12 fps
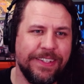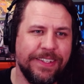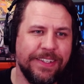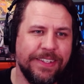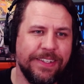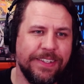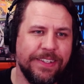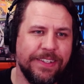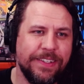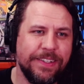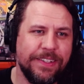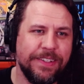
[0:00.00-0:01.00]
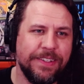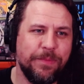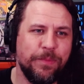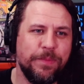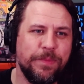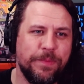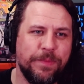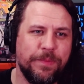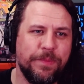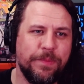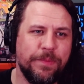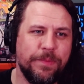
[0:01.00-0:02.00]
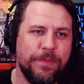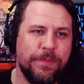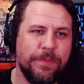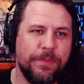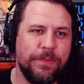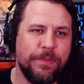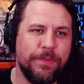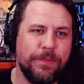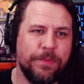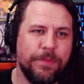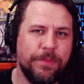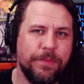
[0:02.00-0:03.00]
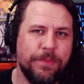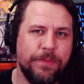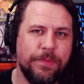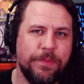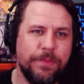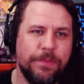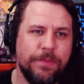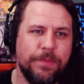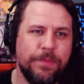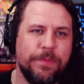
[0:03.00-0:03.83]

This person isn't speaking.